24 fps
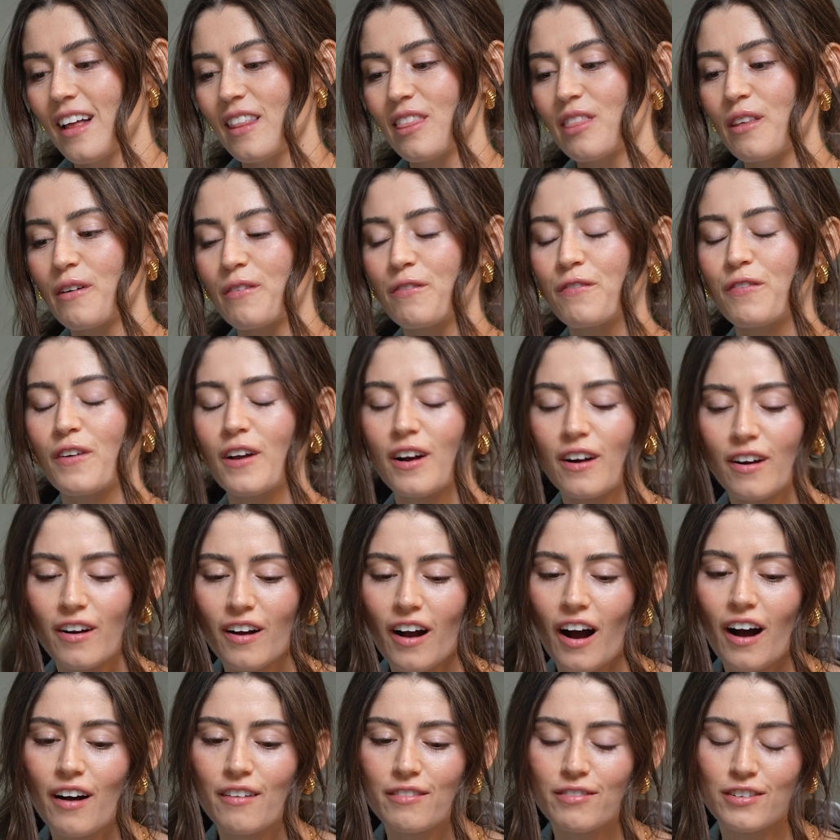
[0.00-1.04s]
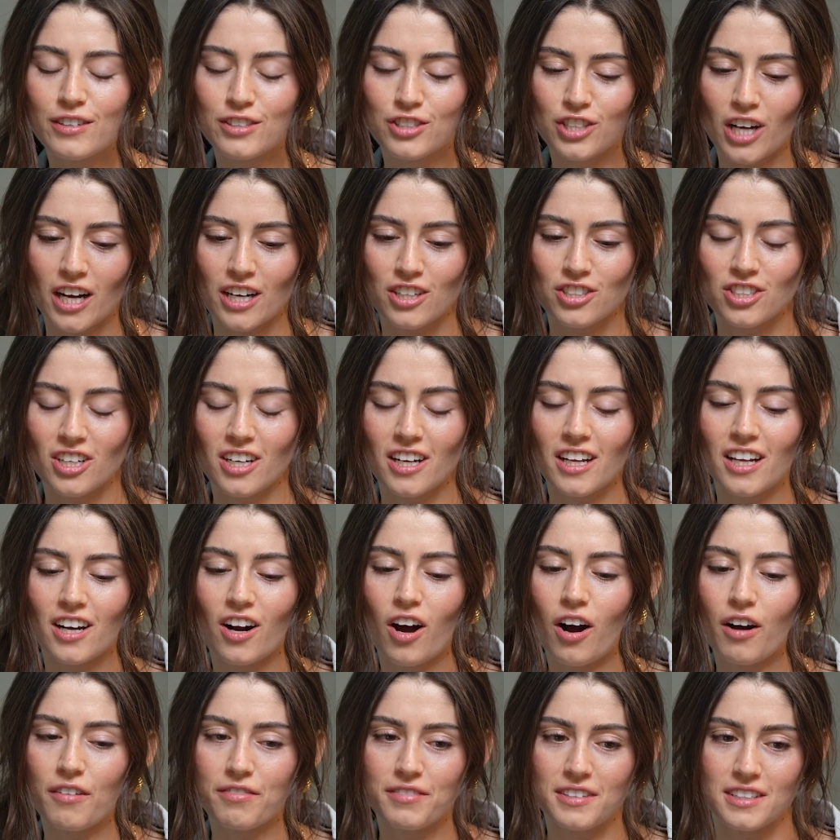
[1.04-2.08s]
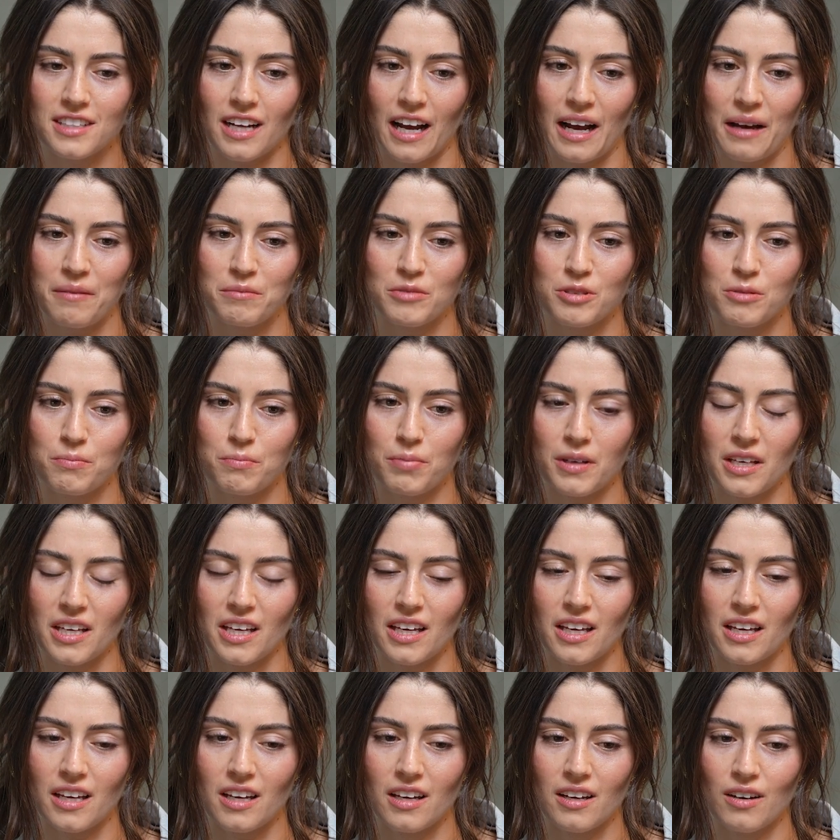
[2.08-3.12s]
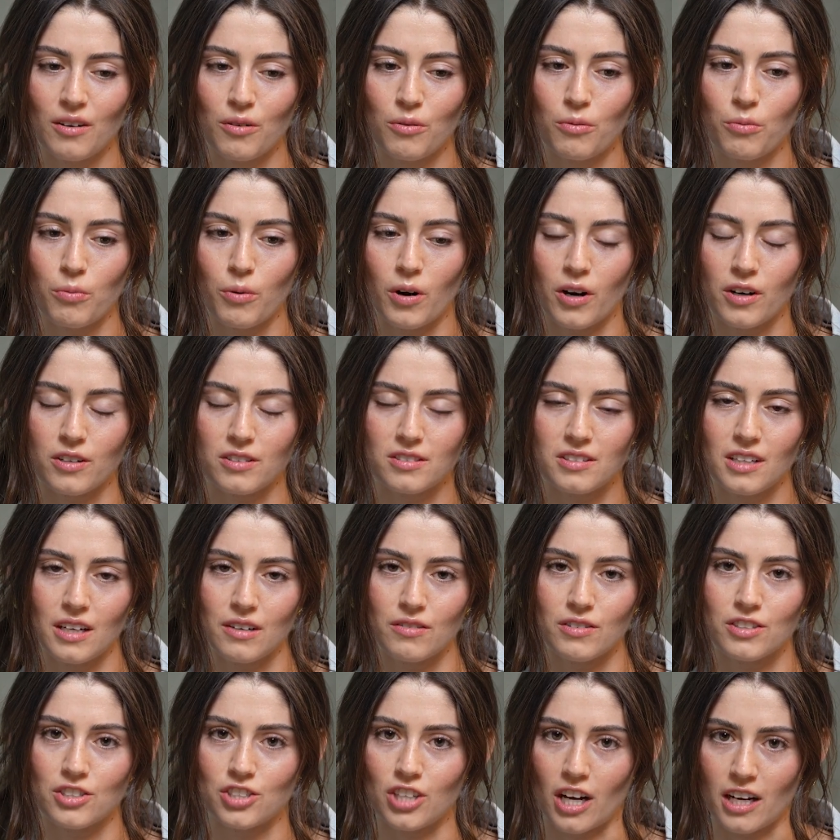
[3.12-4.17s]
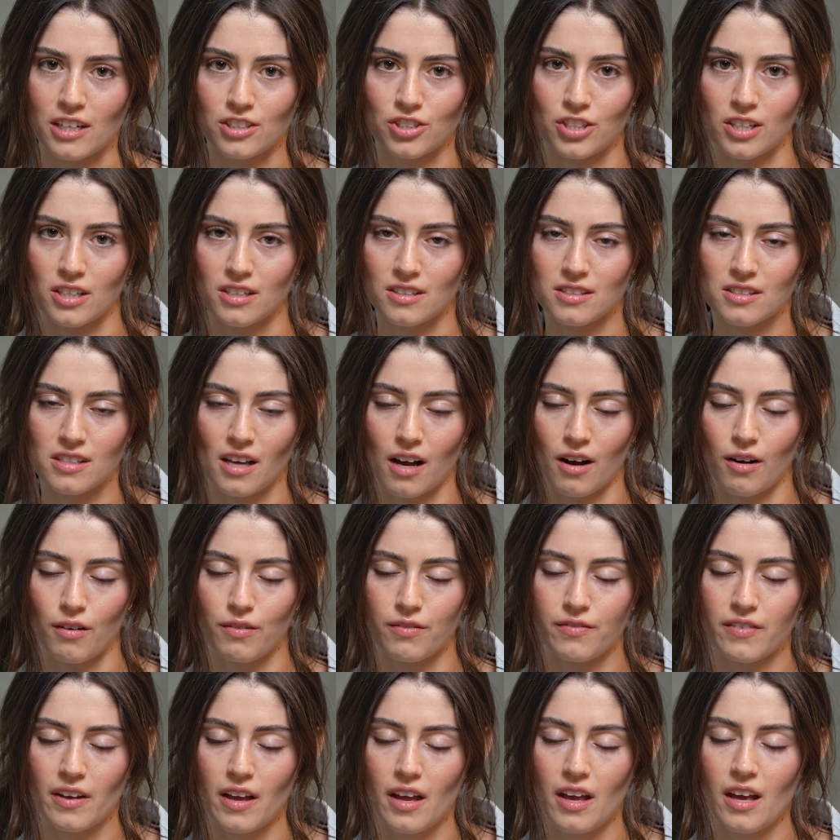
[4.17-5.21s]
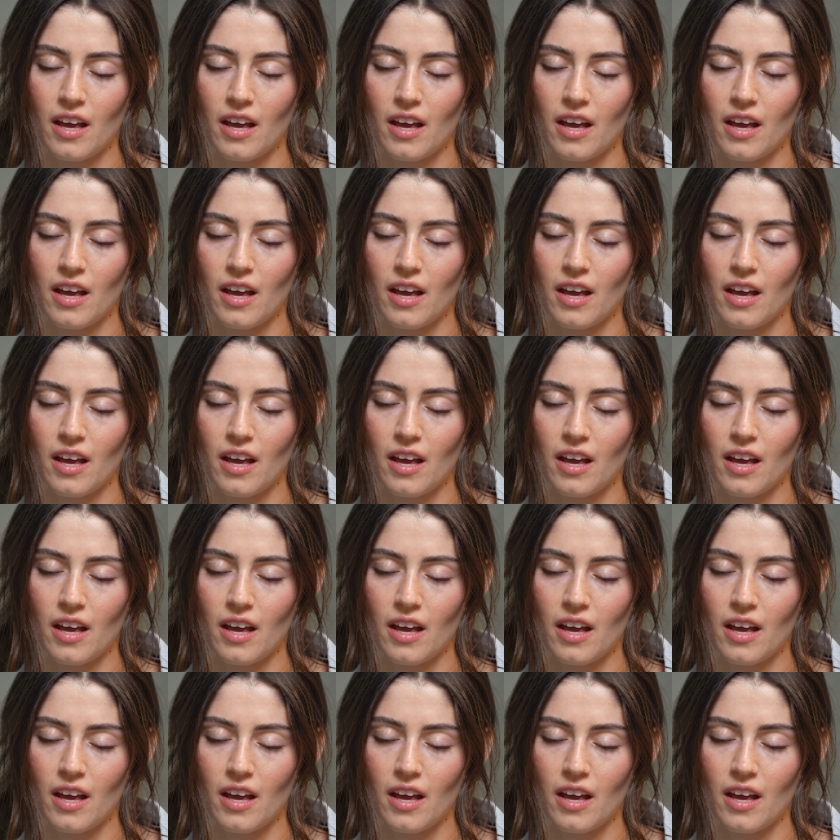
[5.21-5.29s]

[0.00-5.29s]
the fear of rejection can oftentimes be worse than rejection itself.